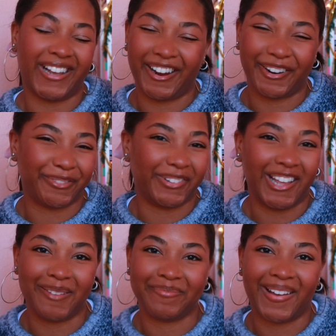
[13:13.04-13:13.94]
Iron
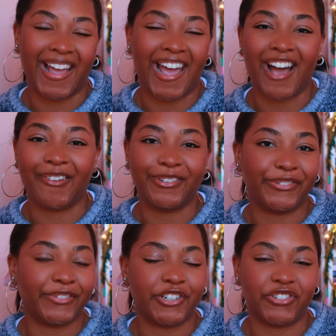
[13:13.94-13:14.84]
Flame. I have to
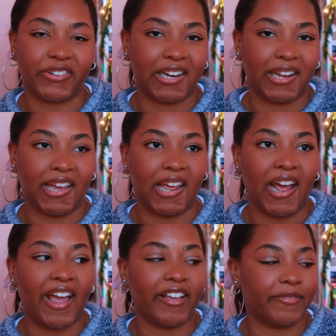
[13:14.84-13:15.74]
finish reading it.
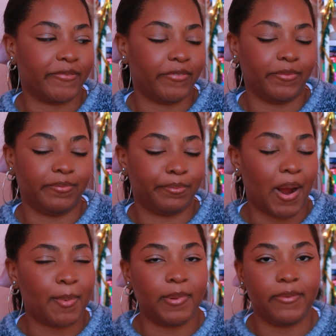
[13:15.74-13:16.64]
I
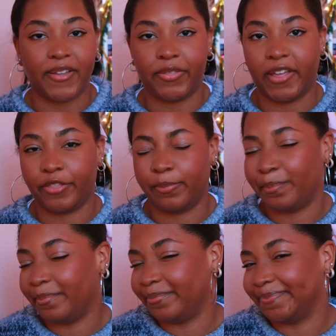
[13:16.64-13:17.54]
probably read like
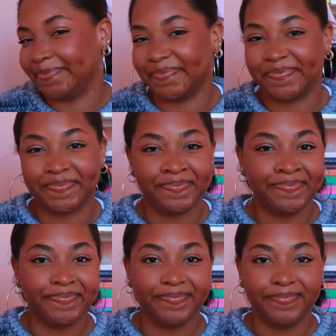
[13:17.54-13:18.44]

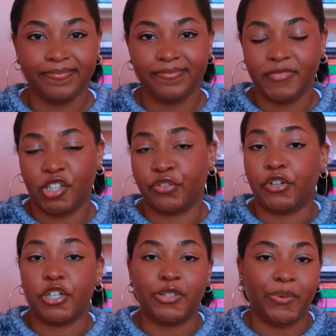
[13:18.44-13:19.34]
the
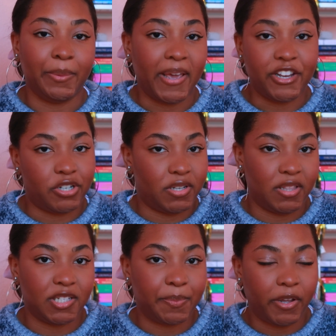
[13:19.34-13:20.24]
first 3 pages in
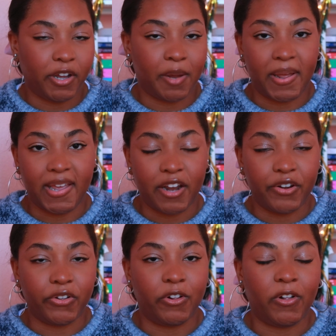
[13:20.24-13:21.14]
this book on my
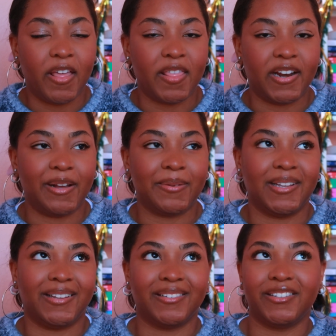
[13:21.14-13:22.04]
Kindle, and then I was
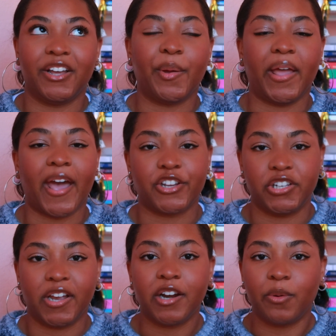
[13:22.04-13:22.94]
like, no, I
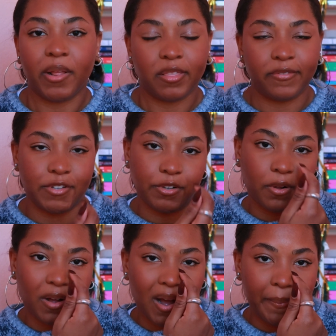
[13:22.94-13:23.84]
actually kind of want the
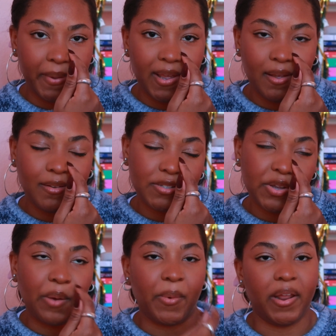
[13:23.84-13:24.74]
physical copy.
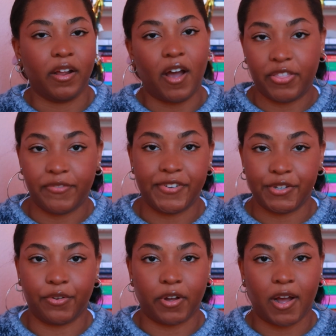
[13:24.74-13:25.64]
So I went and got the
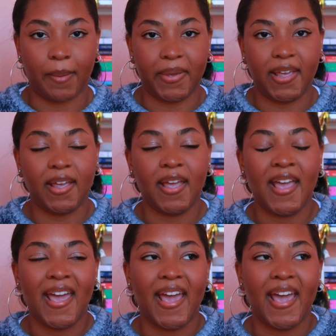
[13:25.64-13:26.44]
physical copy,